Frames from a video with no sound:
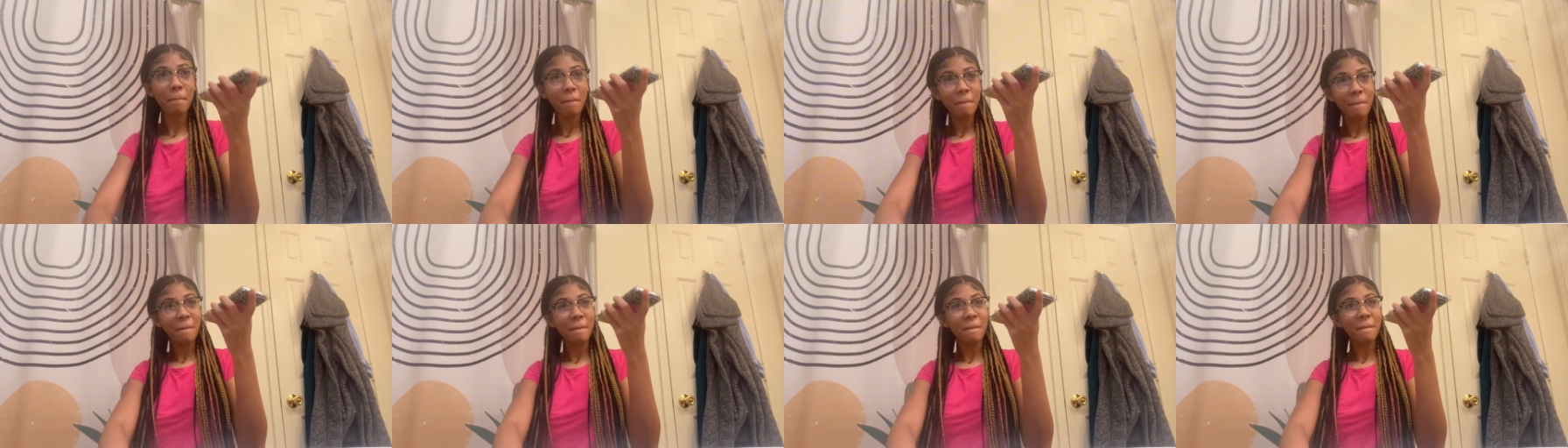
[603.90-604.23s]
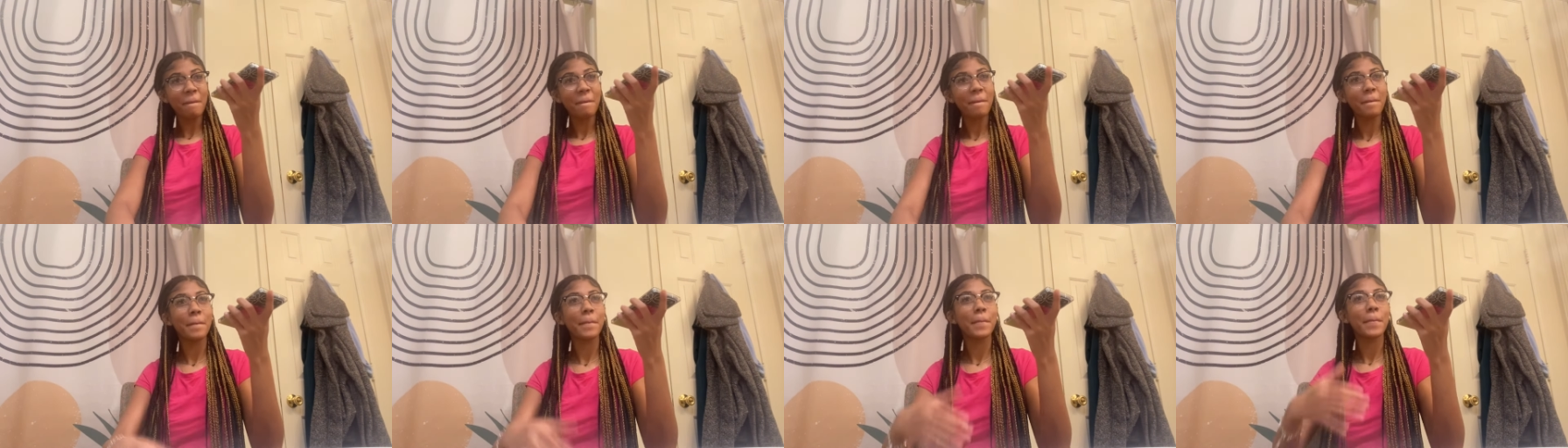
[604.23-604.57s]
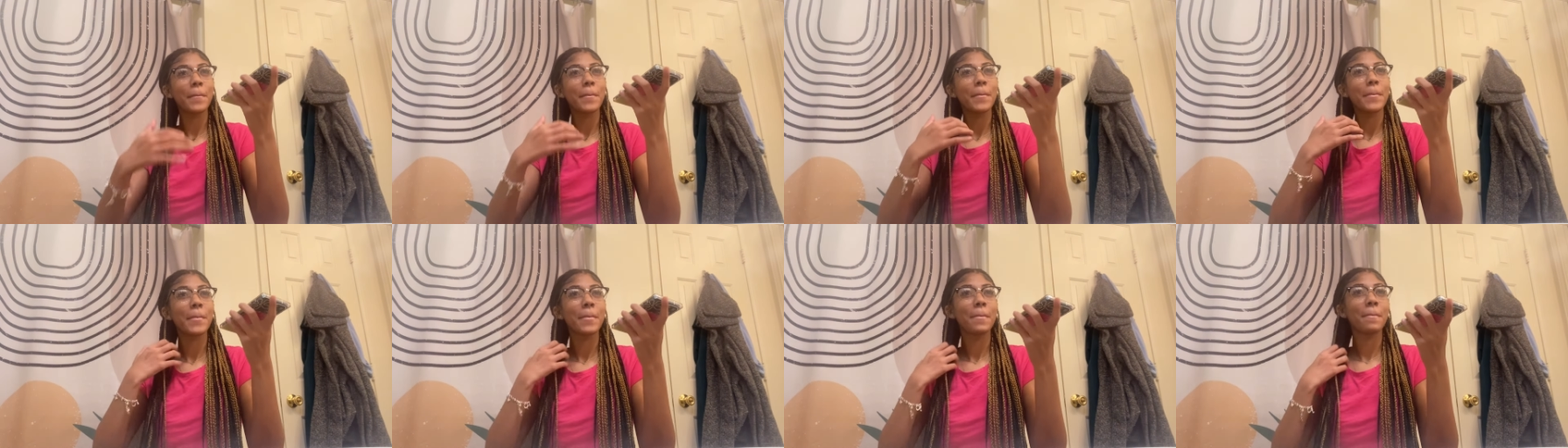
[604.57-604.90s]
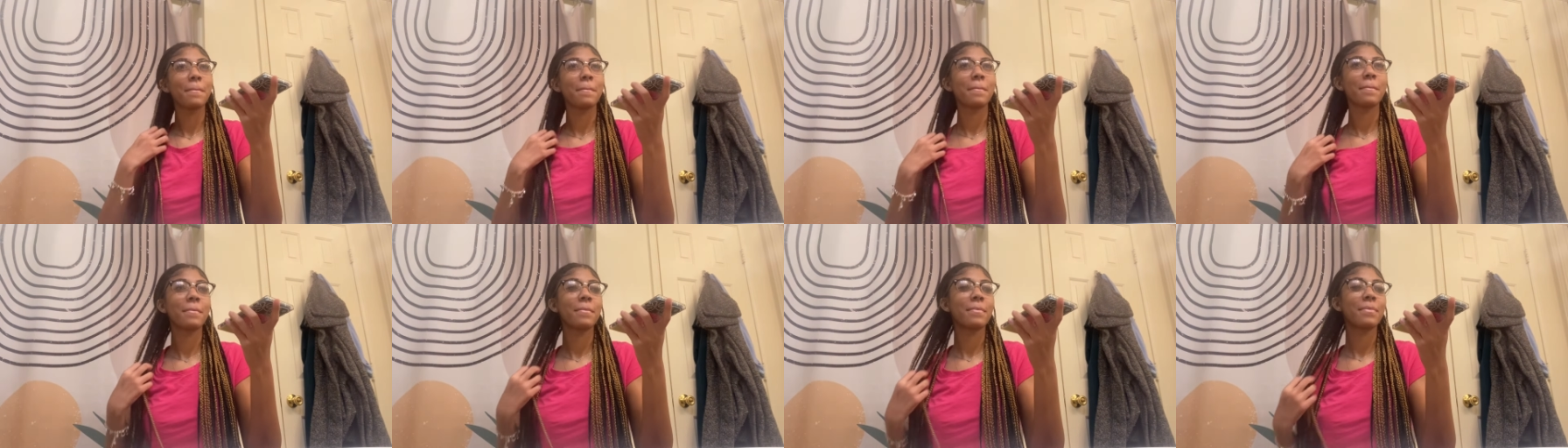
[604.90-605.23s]
do you know what time it
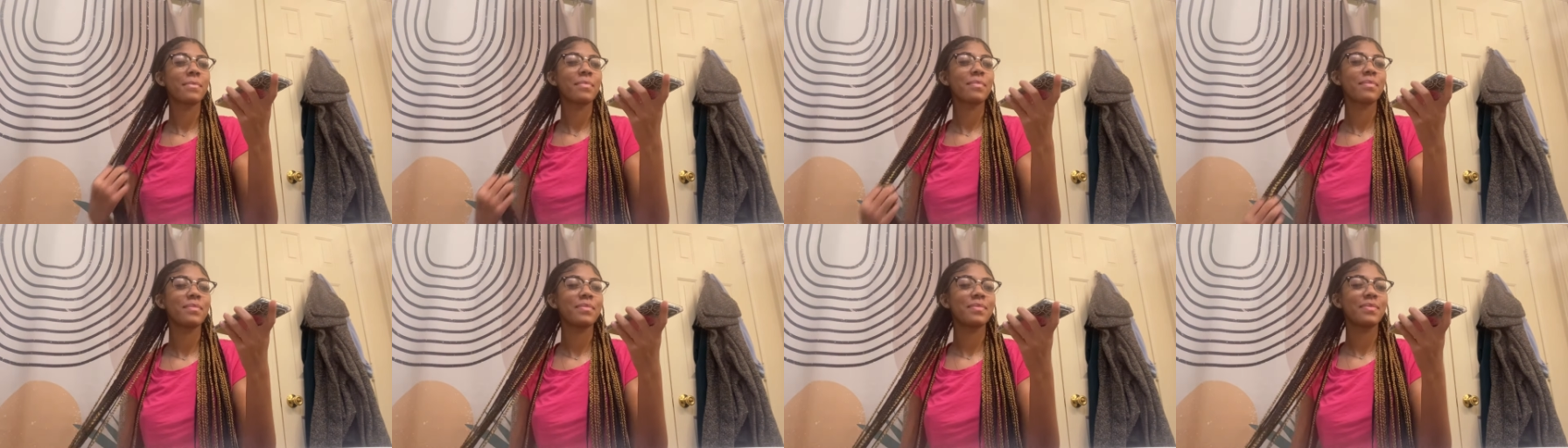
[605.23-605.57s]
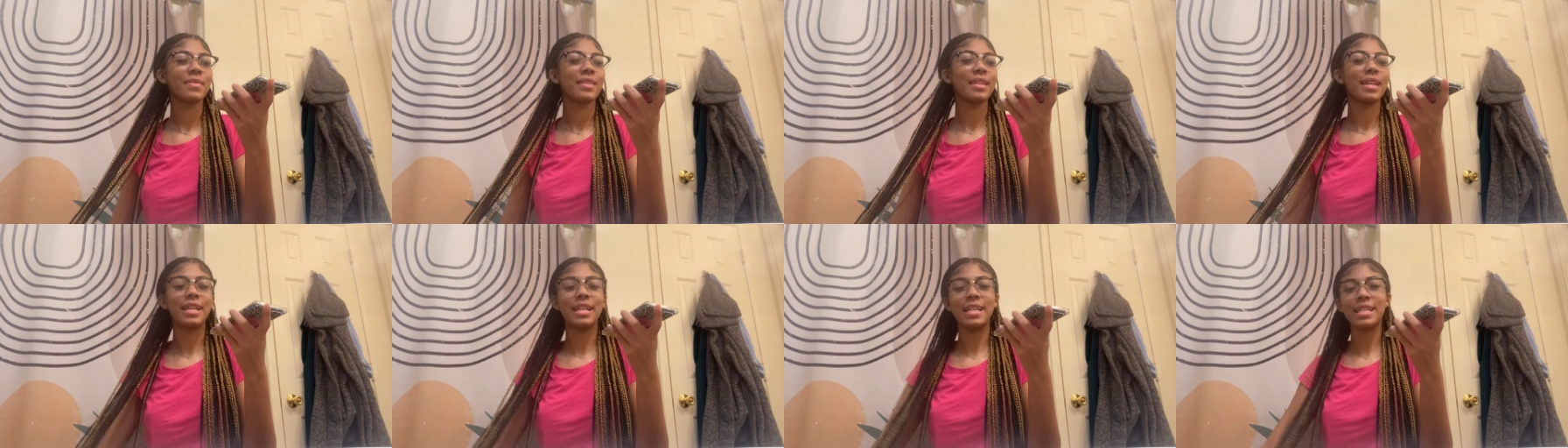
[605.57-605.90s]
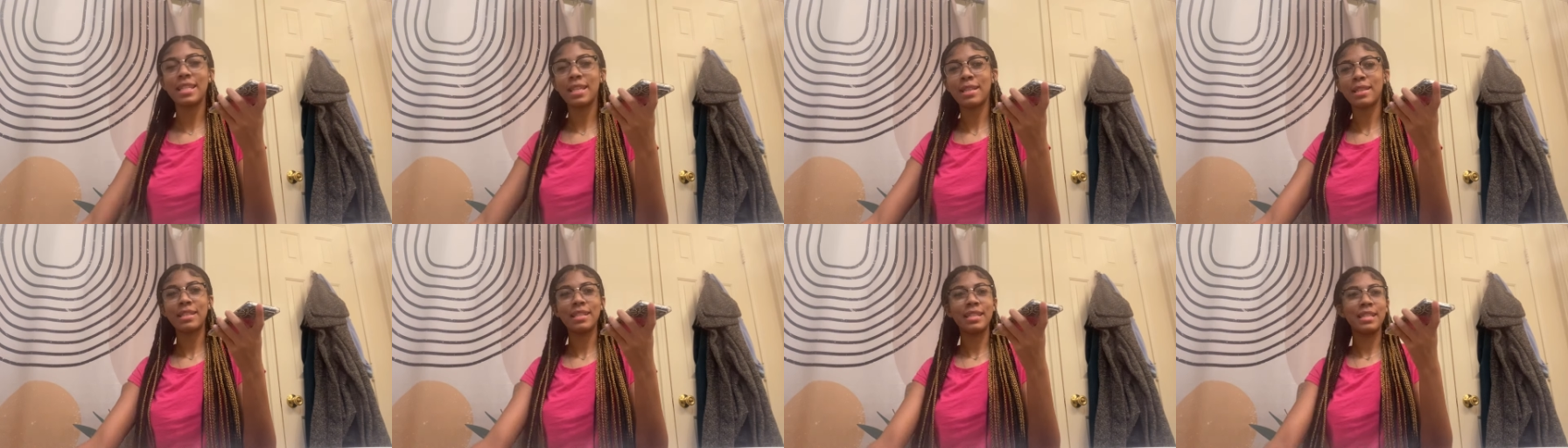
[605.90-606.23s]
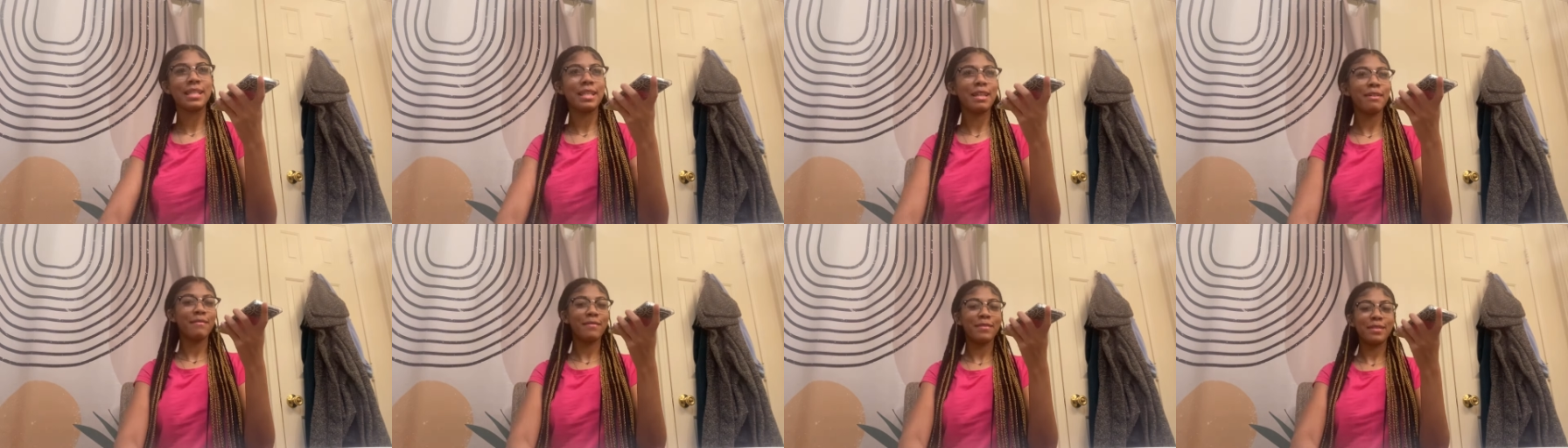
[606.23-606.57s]
is? It's only
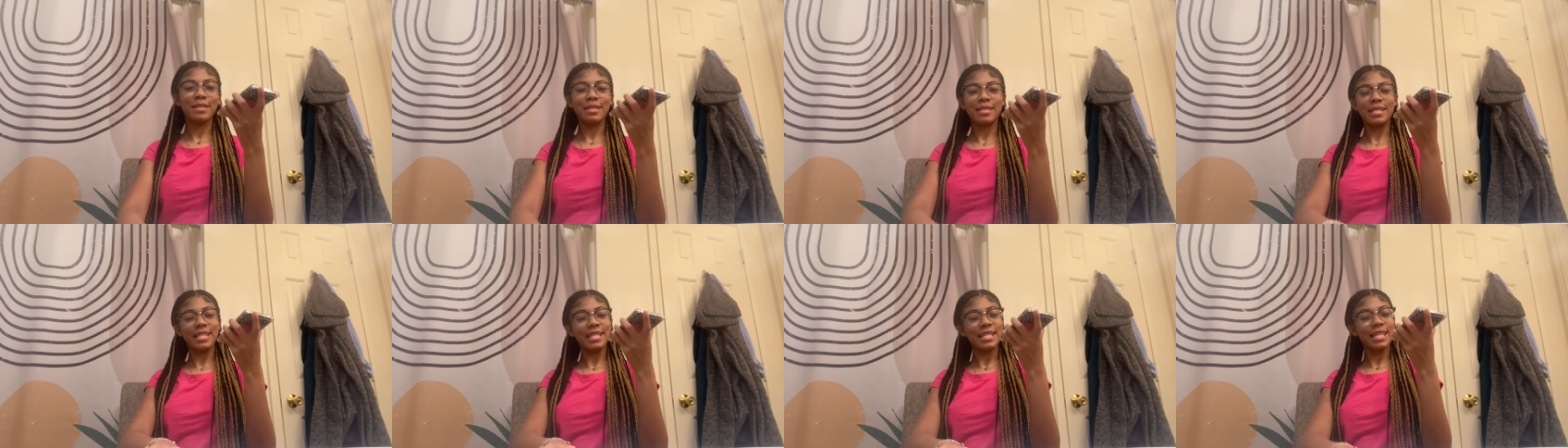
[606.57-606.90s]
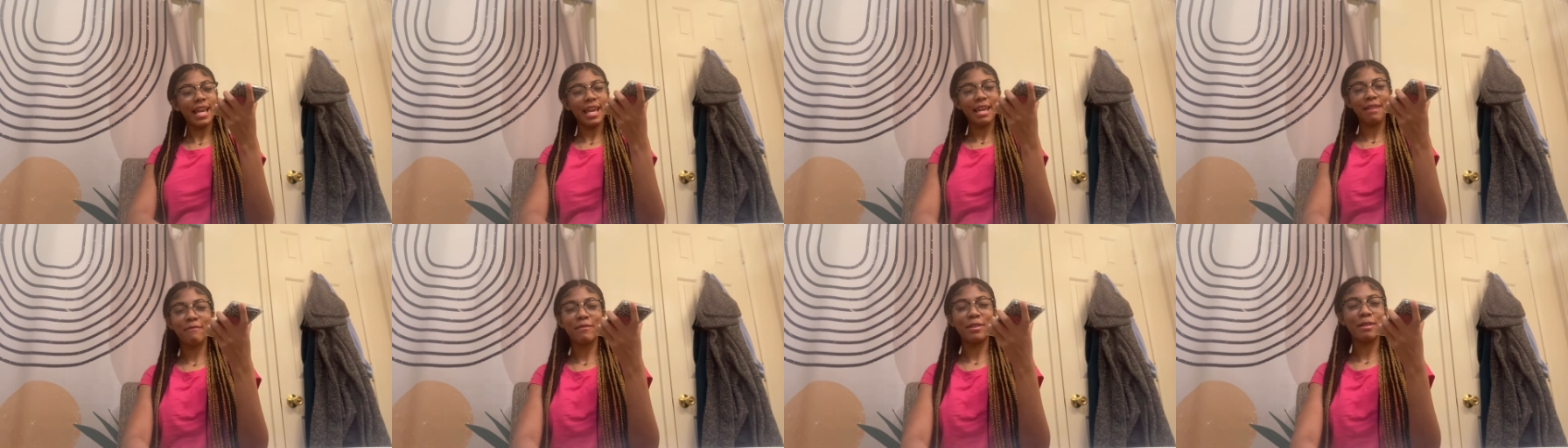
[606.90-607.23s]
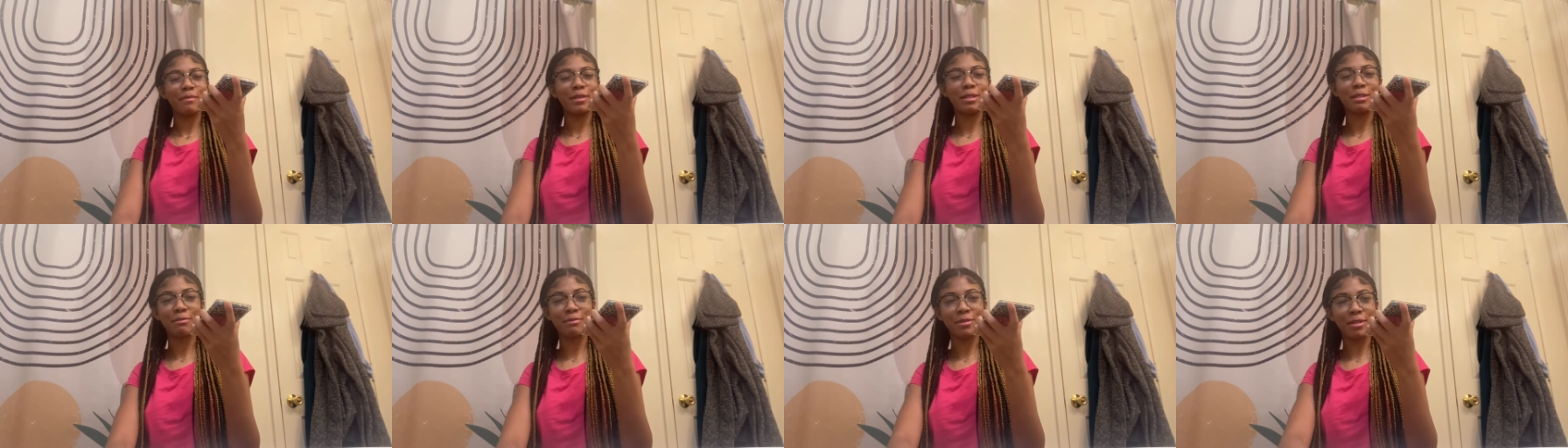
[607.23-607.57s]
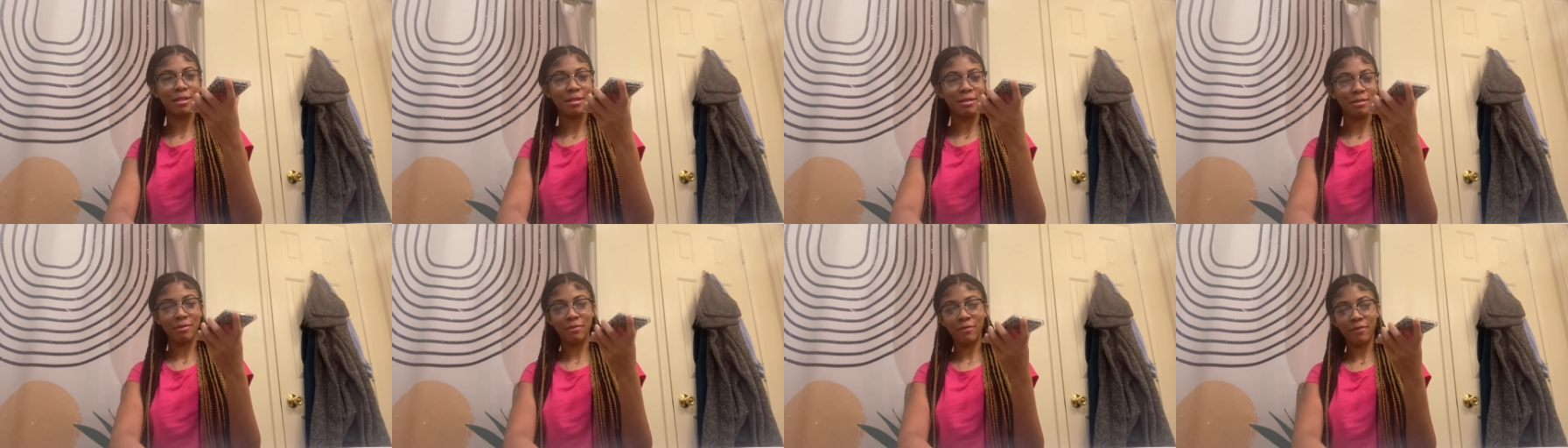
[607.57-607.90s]
eleven. It's like gonna be
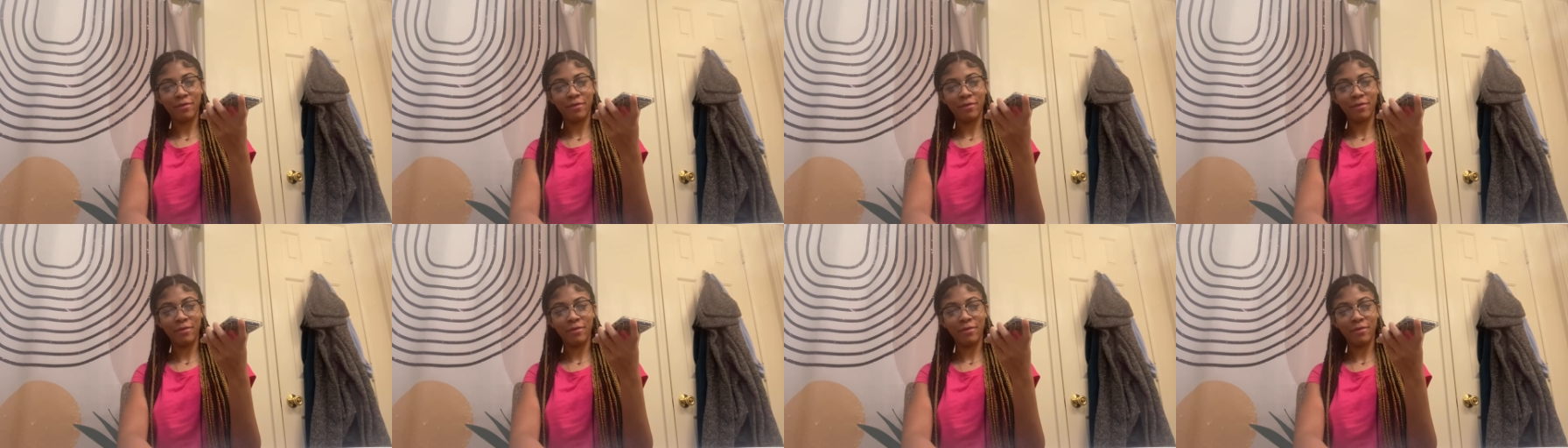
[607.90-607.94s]
twelve.